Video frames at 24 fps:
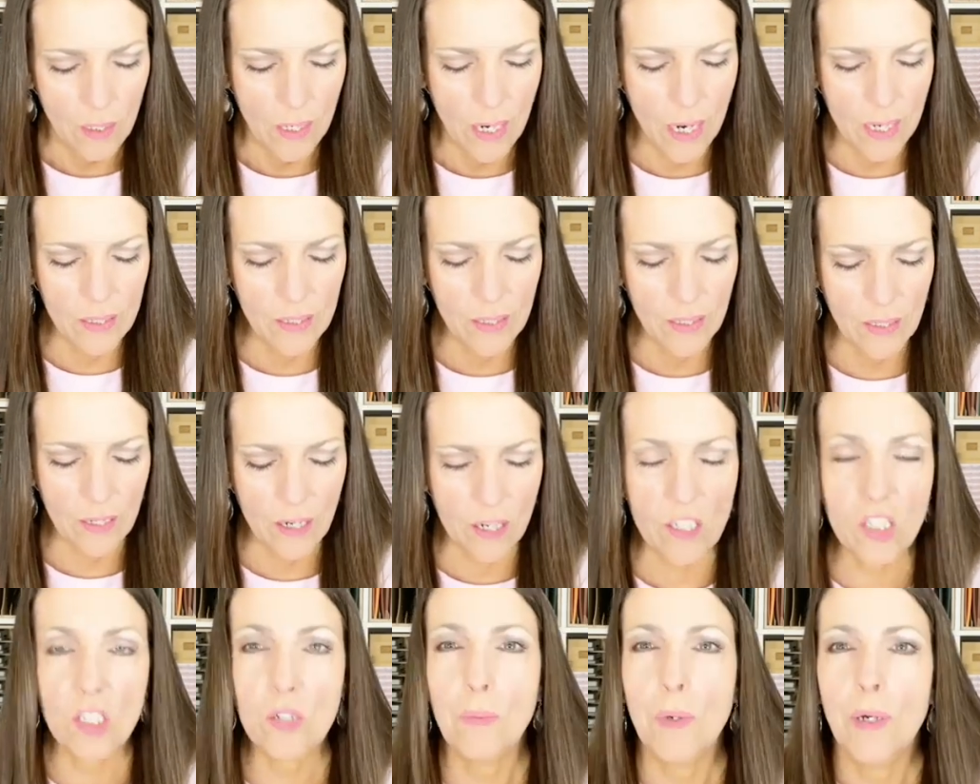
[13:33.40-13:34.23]
And then
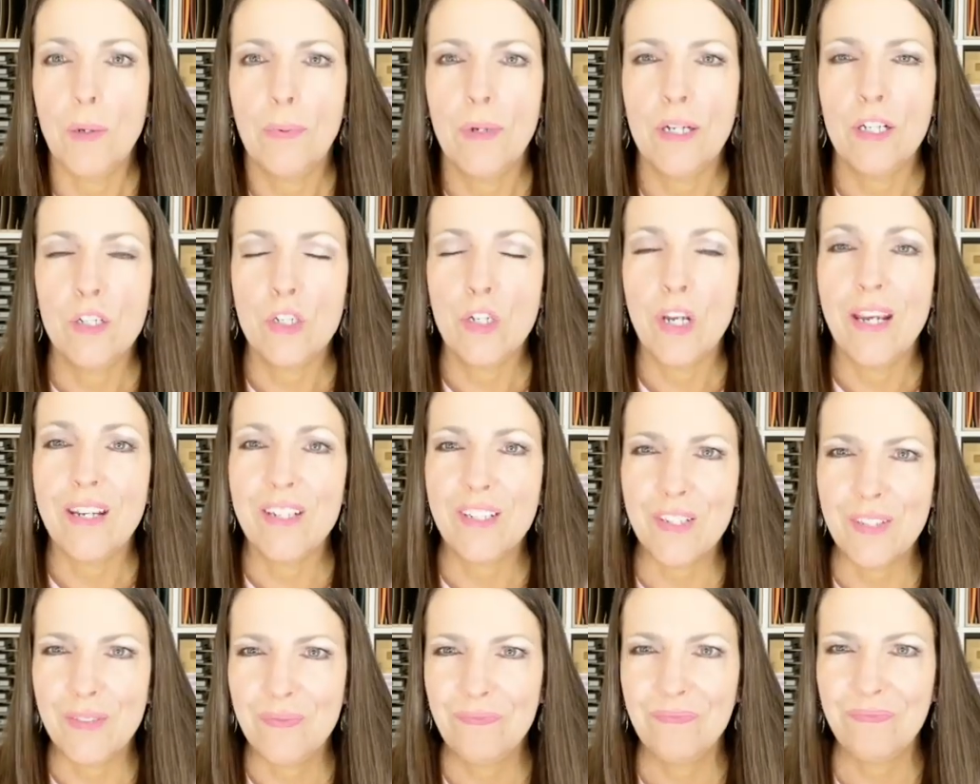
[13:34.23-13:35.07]
customer
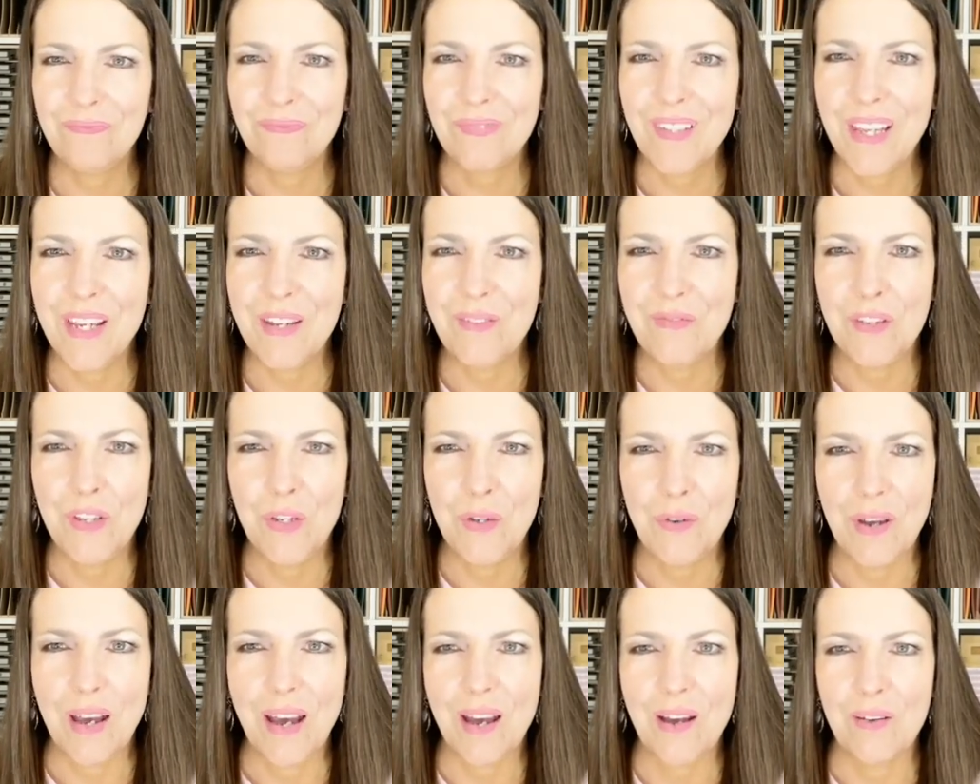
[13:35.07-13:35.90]
appreciation. If
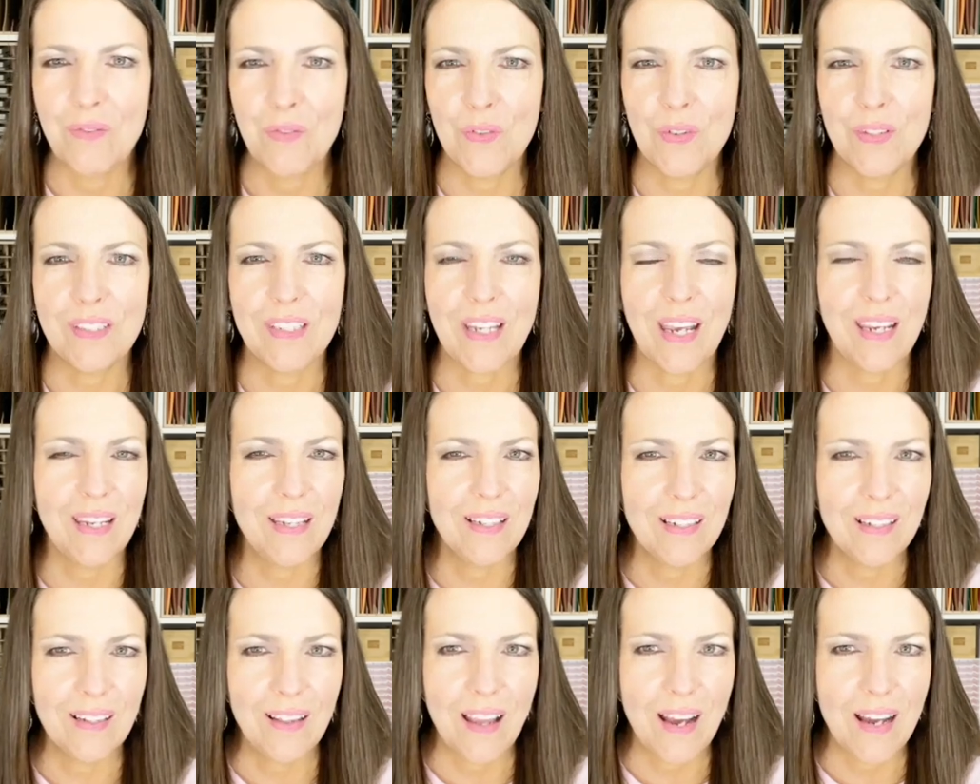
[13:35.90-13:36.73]
you have
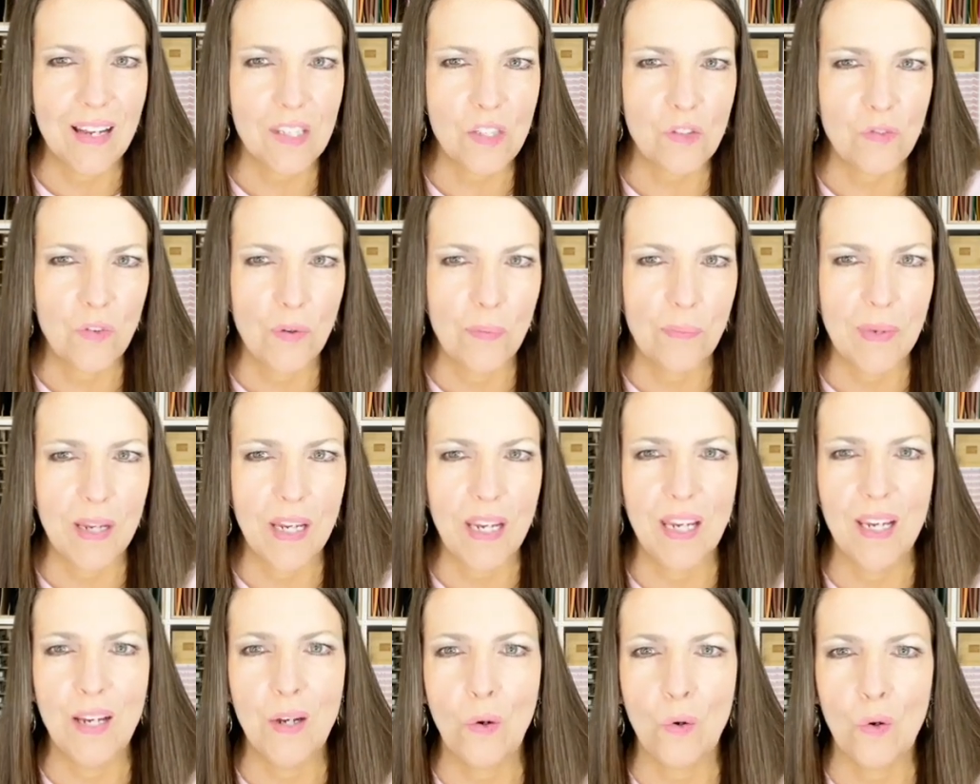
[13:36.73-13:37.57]
taken a class from
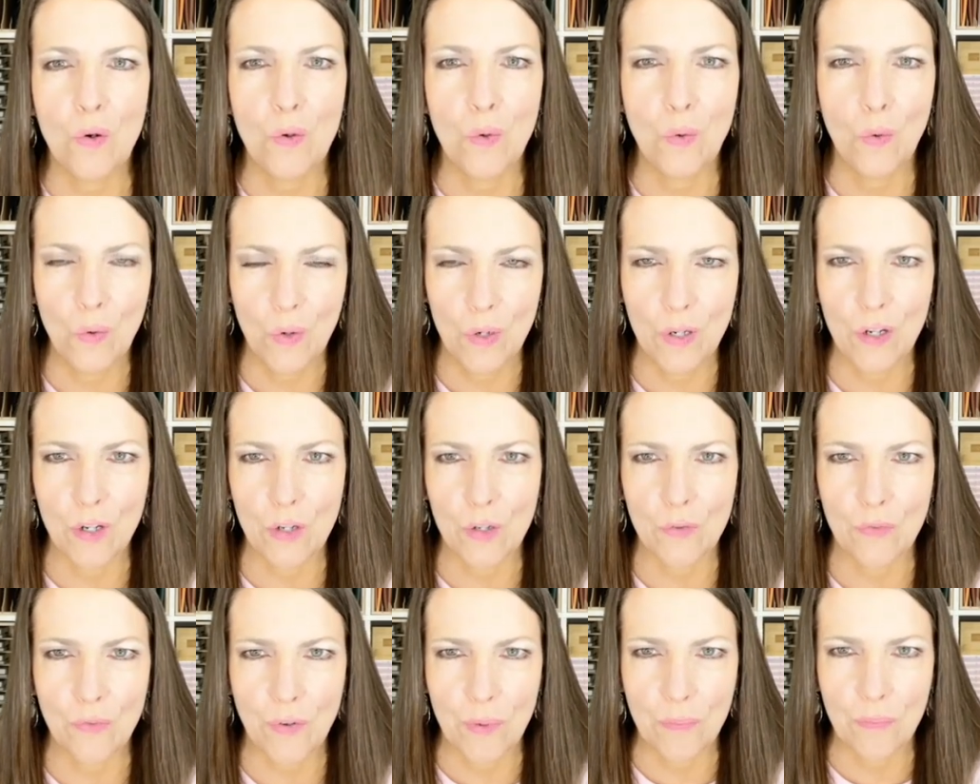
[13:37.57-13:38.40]
me or
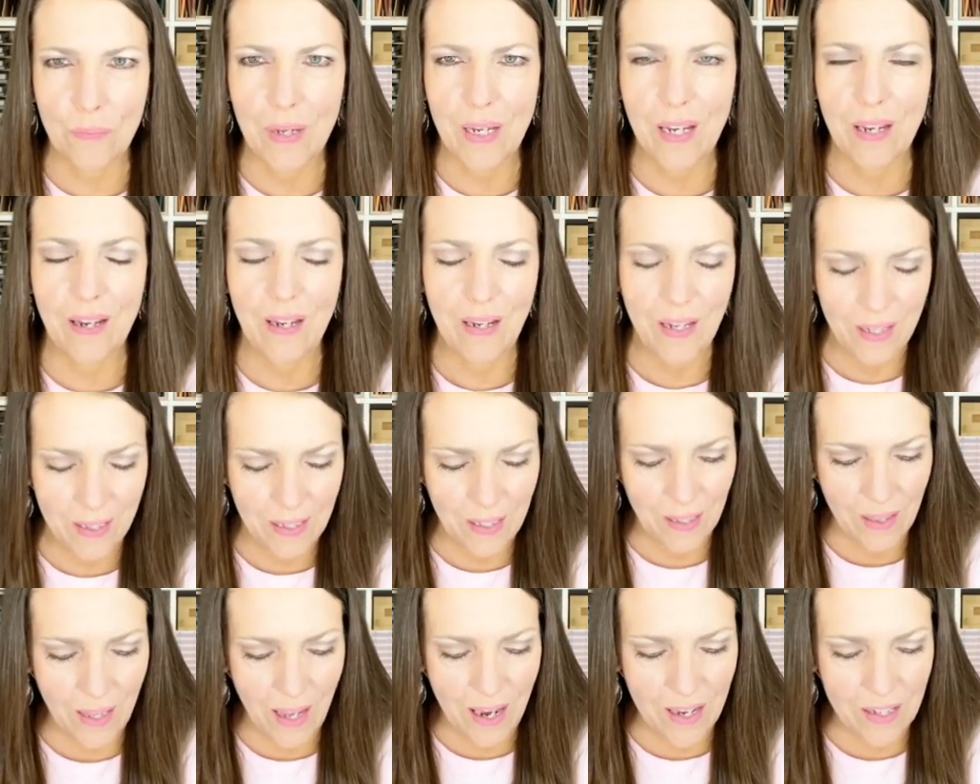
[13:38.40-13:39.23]
ordered from me in
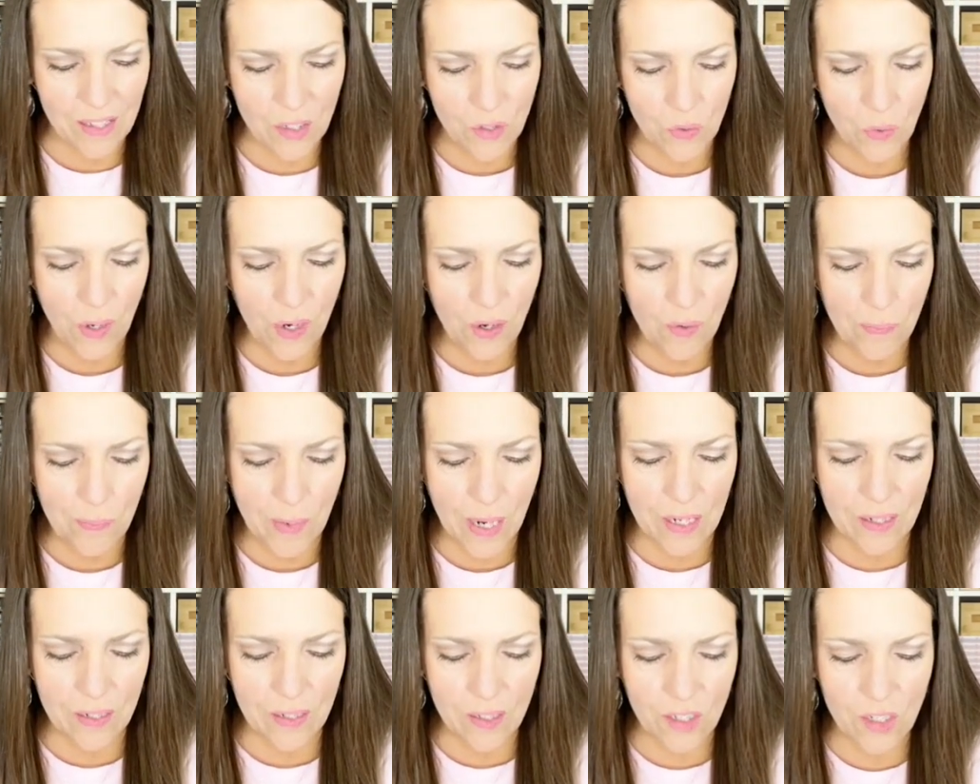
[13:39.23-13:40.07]
the last 12
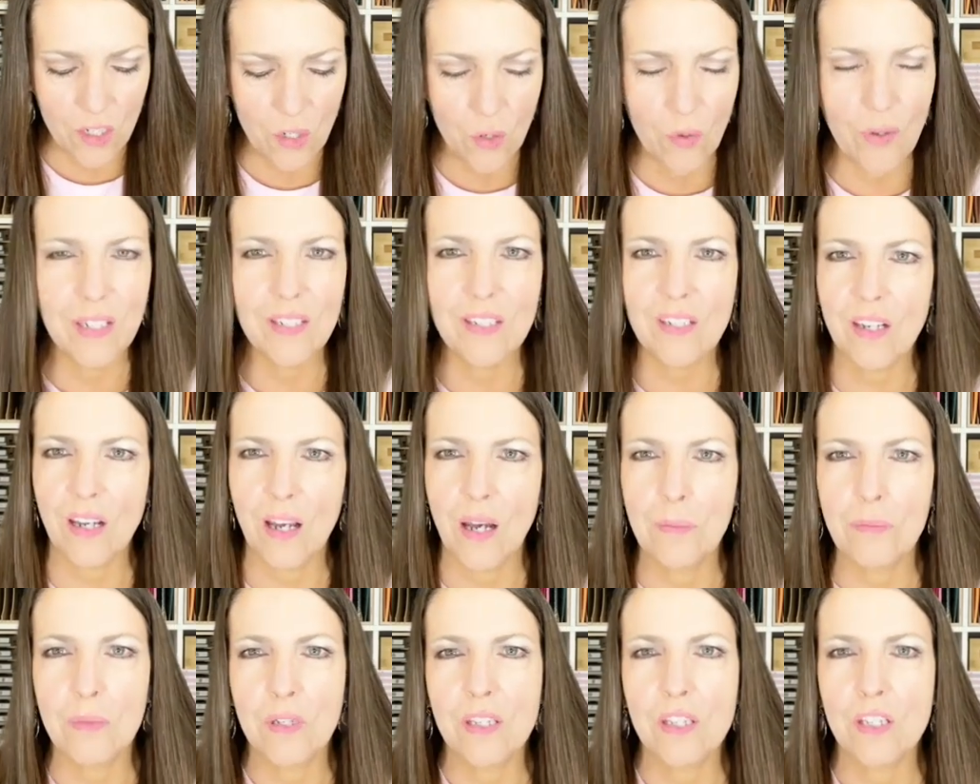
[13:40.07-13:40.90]
months, you get to
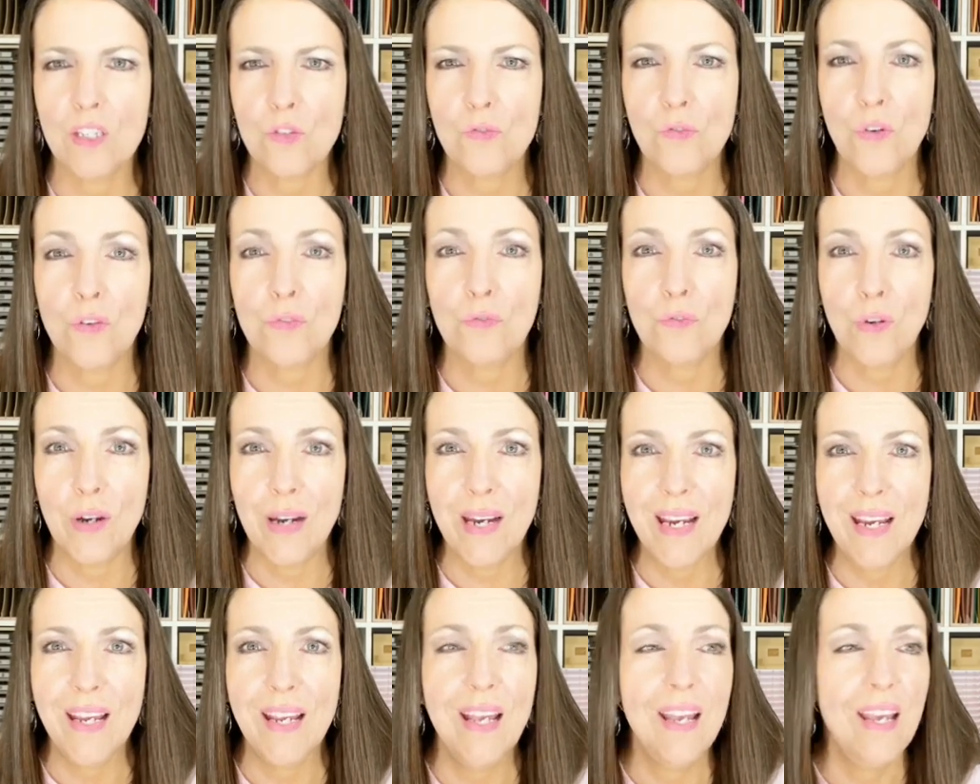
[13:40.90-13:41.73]
come to this for
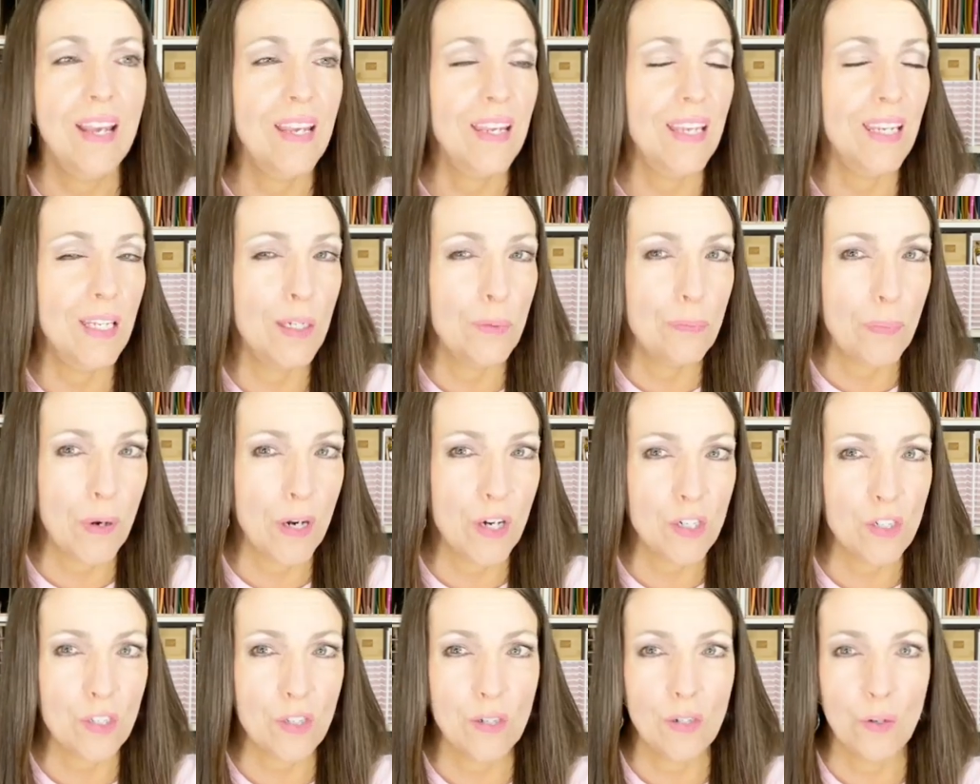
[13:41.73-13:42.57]
free in
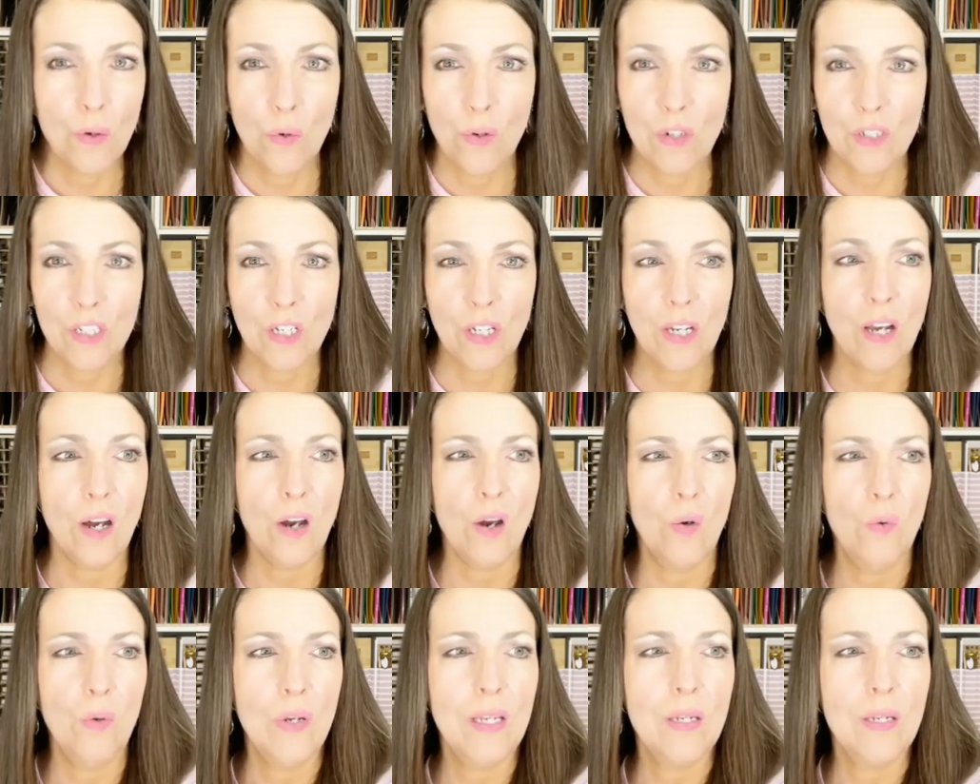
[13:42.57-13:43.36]
person or to go.